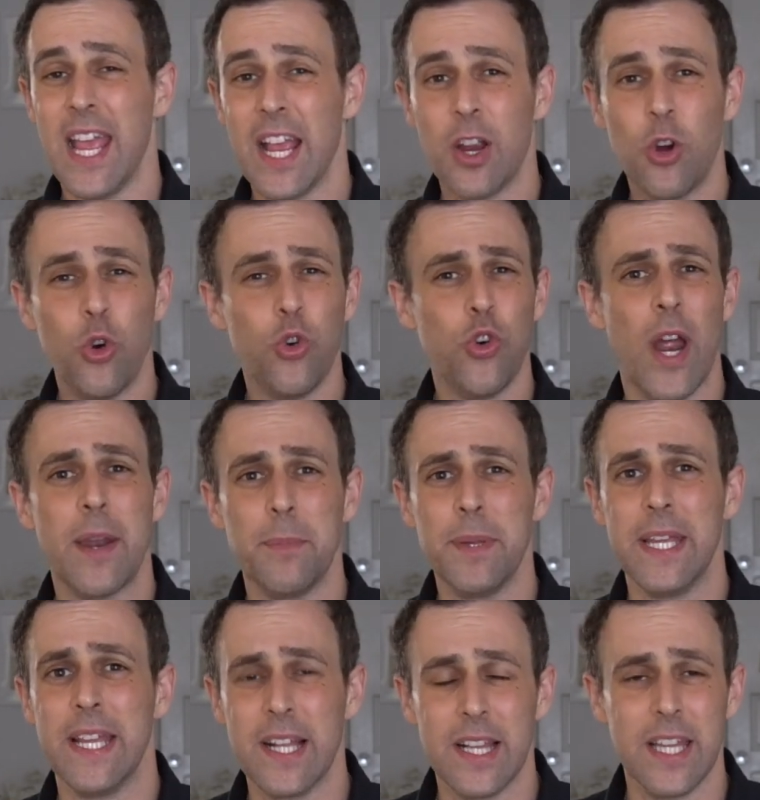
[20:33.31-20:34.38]

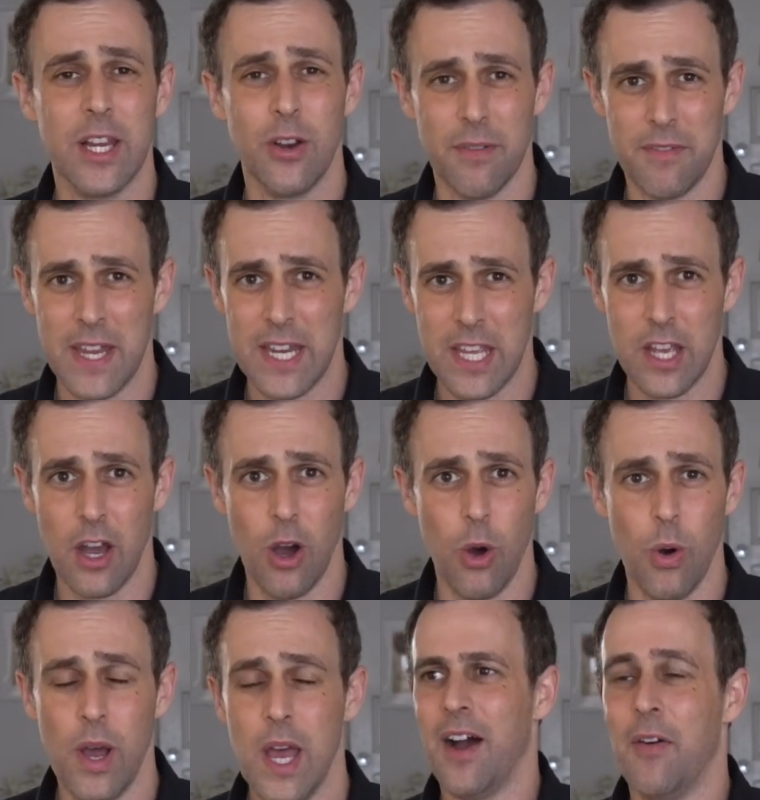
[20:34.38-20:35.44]
incredibly clear video.